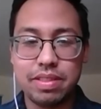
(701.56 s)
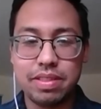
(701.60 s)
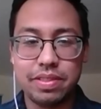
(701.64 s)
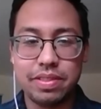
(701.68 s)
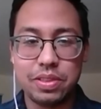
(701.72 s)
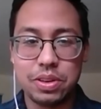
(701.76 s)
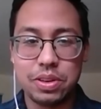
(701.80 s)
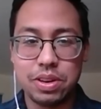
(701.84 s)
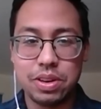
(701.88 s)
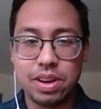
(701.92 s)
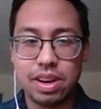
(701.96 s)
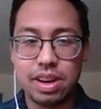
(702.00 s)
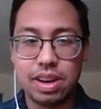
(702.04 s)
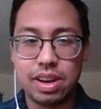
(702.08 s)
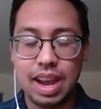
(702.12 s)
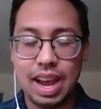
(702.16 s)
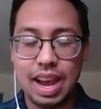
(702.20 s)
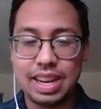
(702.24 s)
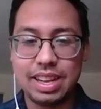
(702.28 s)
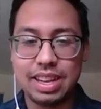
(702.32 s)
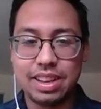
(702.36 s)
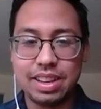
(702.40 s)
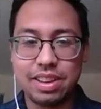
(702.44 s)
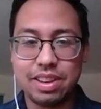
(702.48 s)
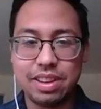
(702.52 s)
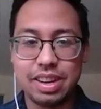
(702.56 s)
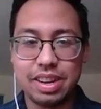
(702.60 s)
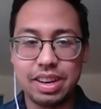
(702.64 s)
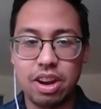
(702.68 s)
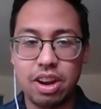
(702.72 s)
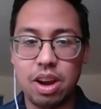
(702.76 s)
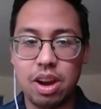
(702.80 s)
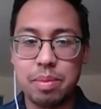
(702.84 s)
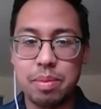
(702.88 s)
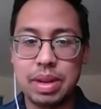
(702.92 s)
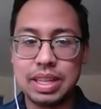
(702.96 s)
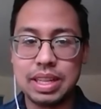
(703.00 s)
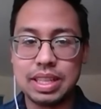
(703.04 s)
for adding your
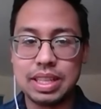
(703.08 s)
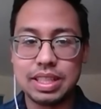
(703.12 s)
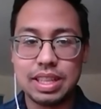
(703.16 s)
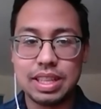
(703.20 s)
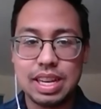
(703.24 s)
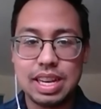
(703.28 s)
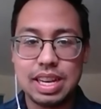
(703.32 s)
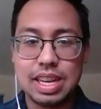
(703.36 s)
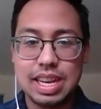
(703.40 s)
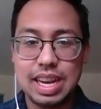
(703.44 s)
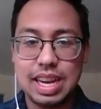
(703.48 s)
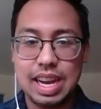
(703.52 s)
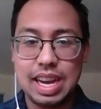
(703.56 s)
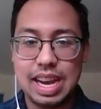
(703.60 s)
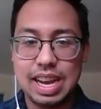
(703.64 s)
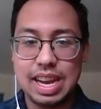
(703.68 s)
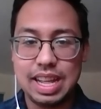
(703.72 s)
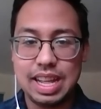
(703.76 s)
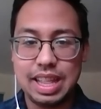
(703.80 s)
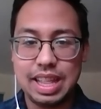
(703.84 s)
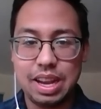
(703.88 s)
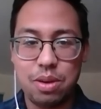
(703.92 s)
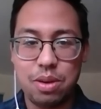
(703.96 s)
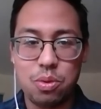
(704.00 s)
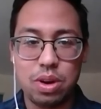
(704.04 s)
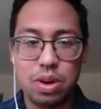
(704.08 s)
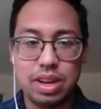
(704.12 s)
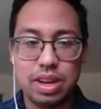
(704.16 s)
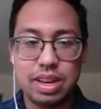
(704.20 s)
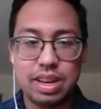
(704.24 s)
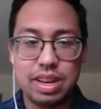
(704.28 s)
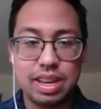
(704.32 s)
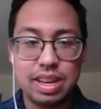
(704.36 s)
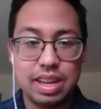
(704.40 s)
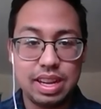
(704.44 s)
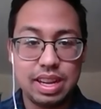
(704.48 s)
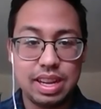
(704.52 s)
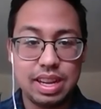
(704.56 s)
comments. I think
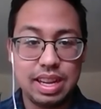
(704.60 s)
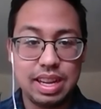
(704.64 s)
one